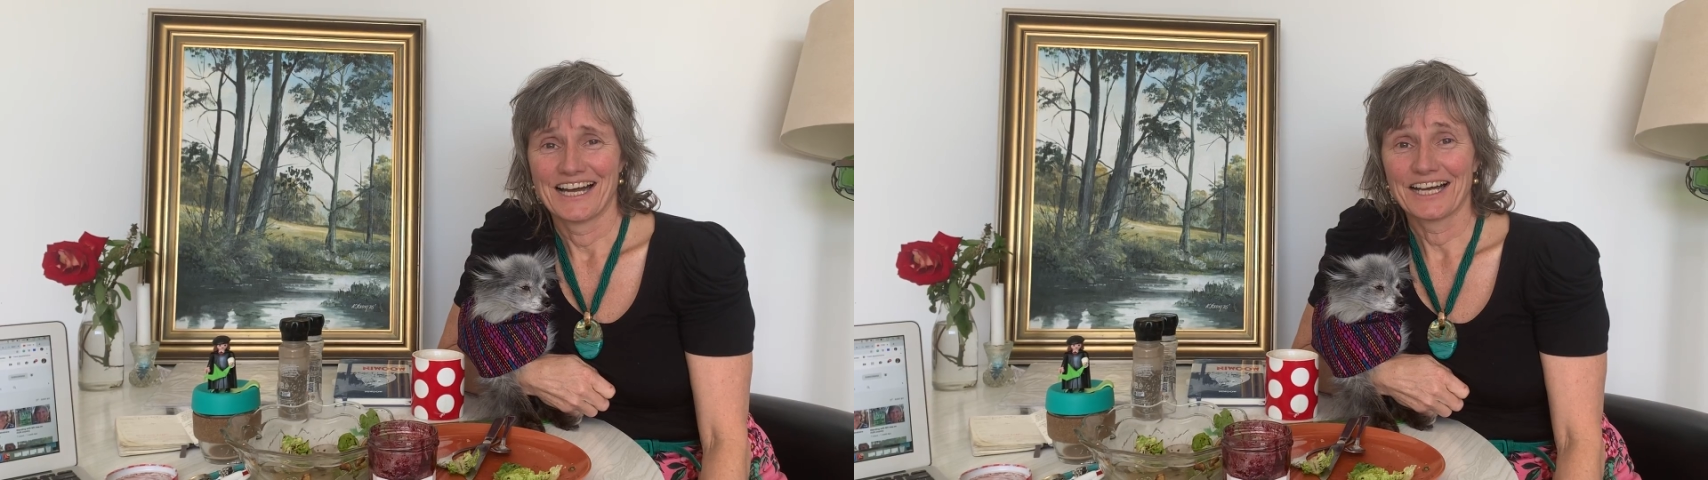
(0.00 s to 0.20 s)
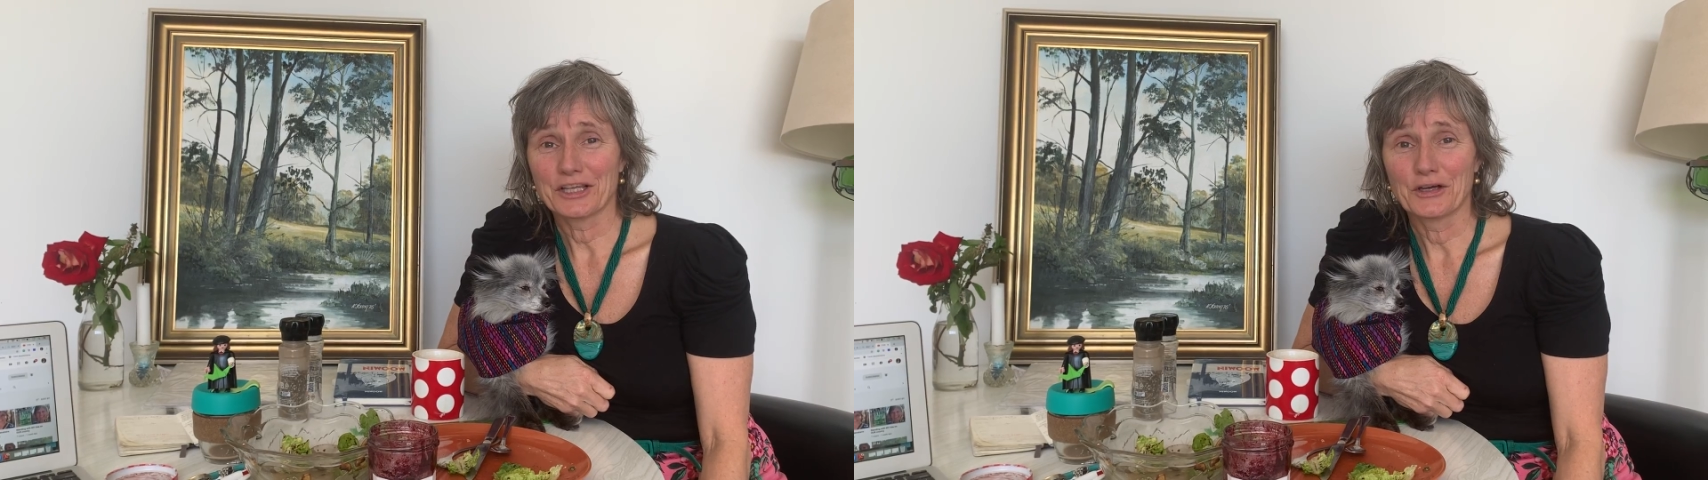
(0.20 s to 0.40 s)

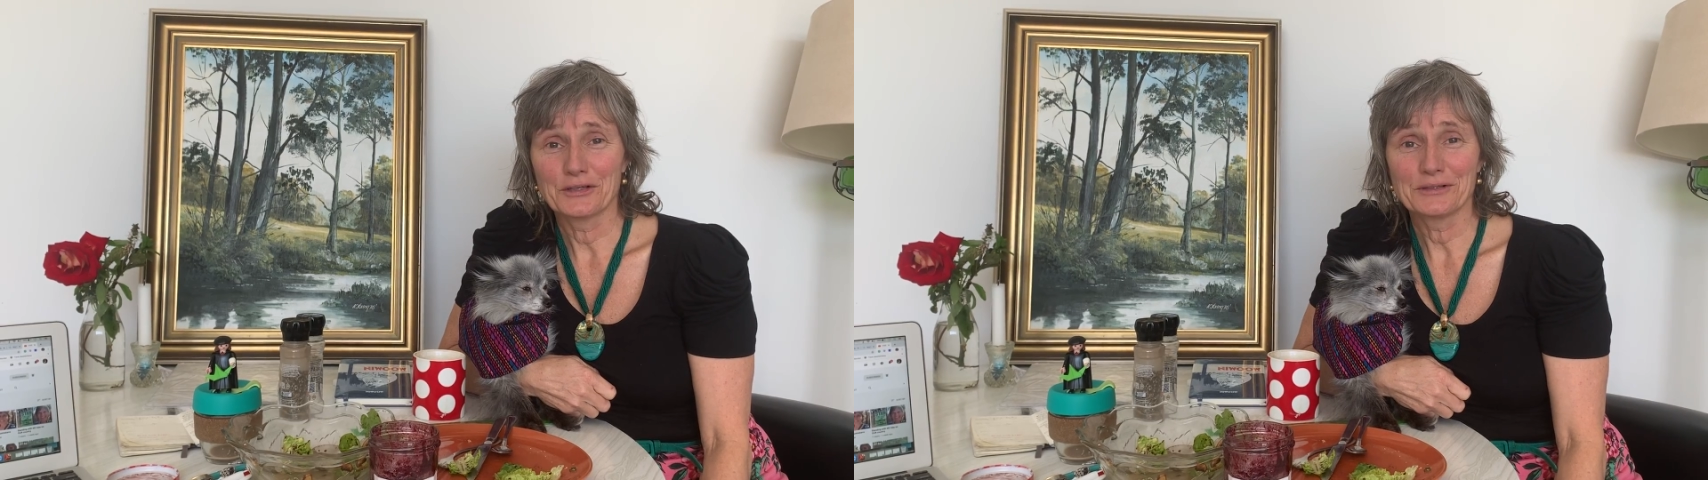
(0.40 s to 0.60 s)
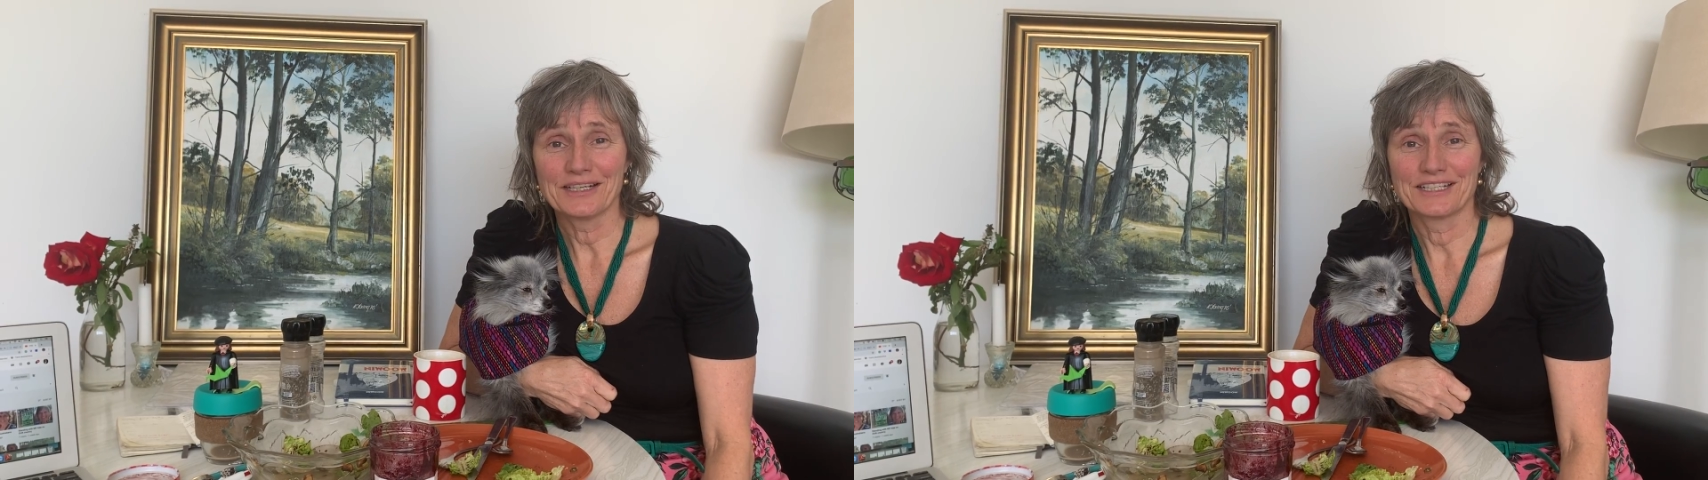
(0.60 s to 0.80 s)

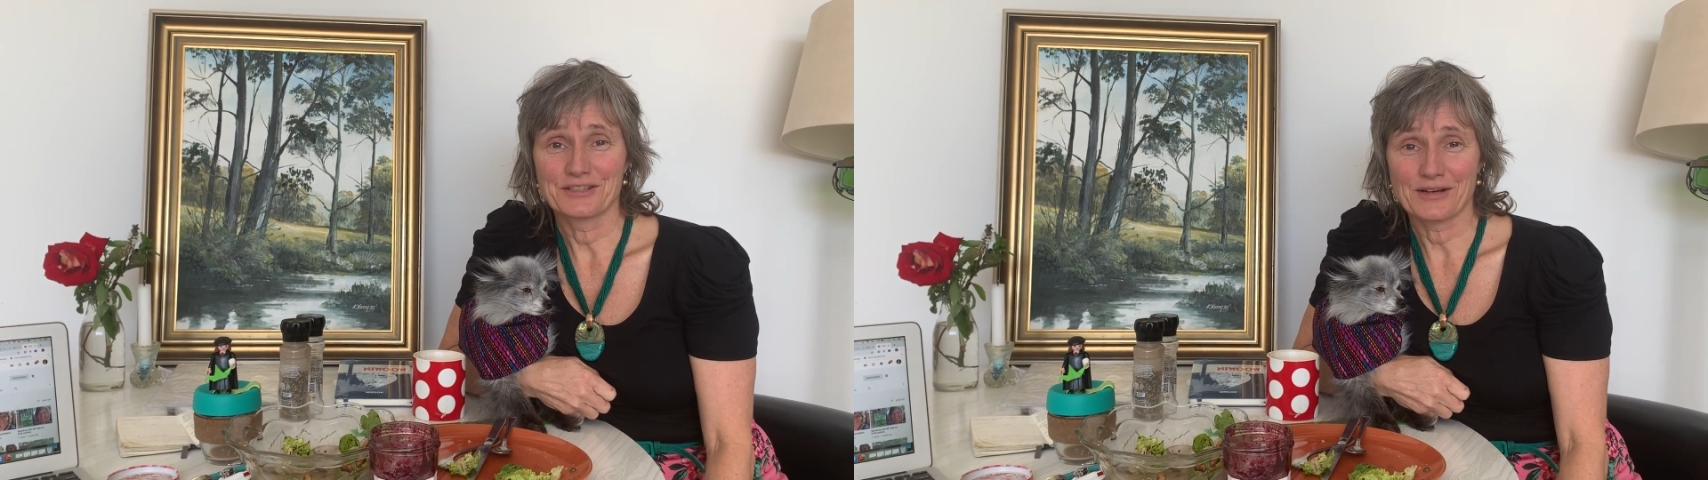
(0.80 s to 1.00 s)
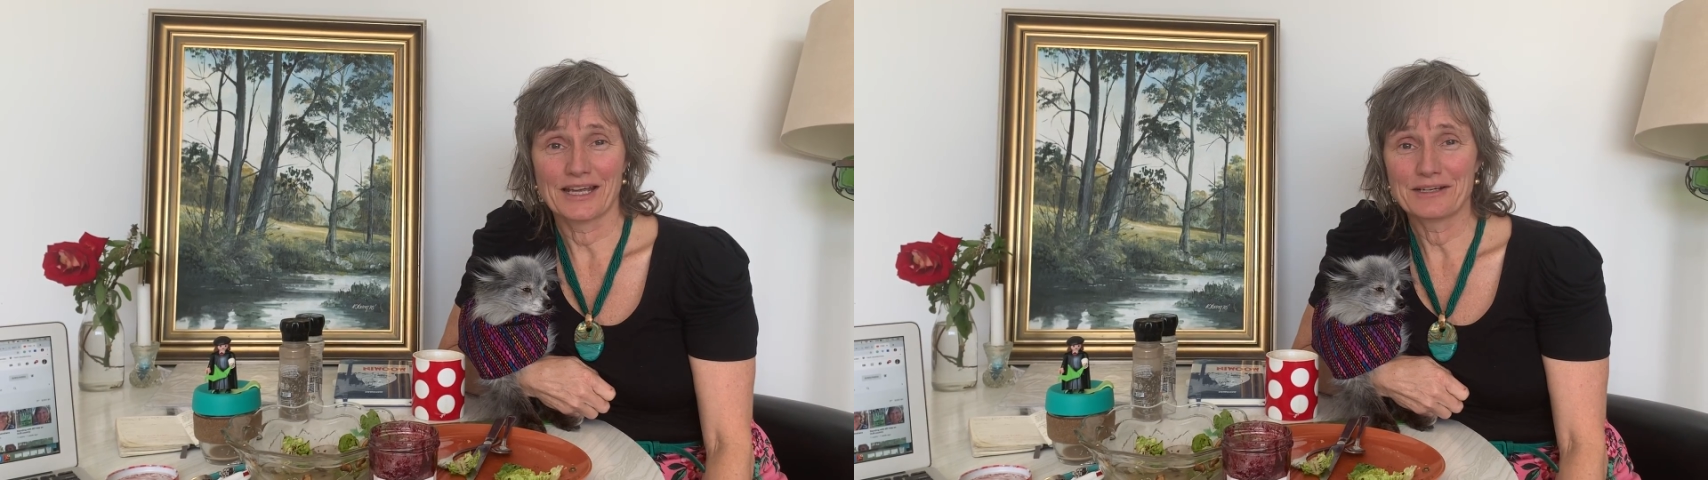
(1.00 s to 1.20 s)
Hello,
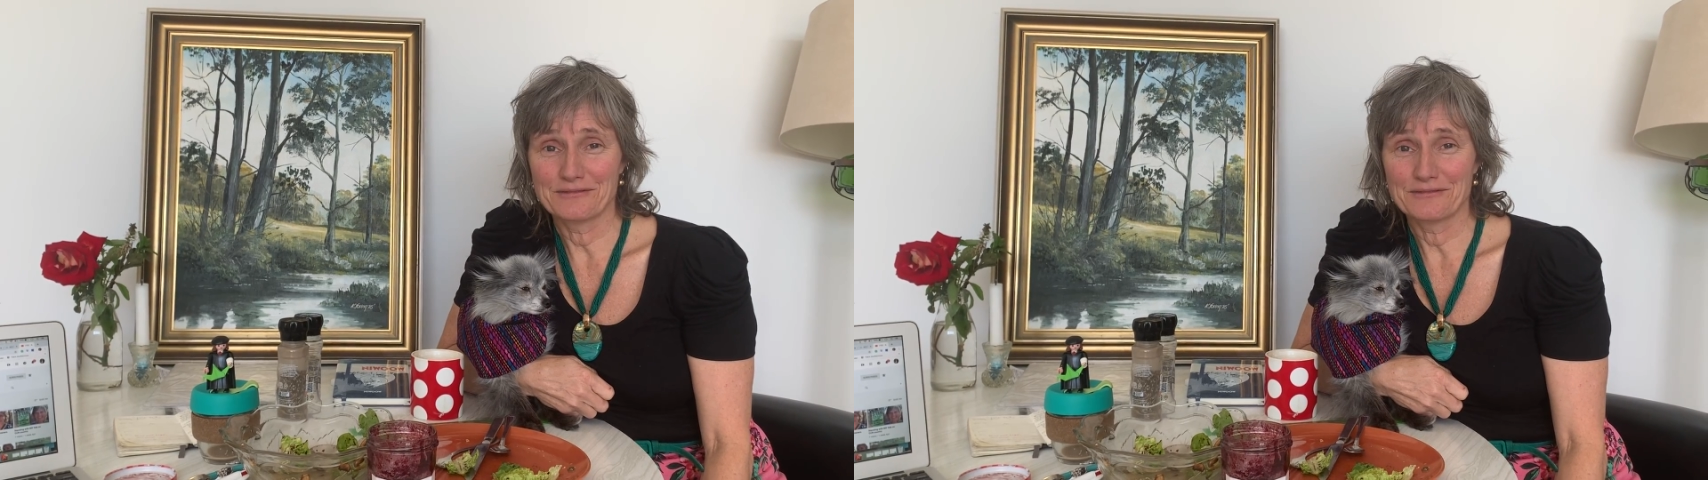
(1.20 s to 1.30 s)
Andrea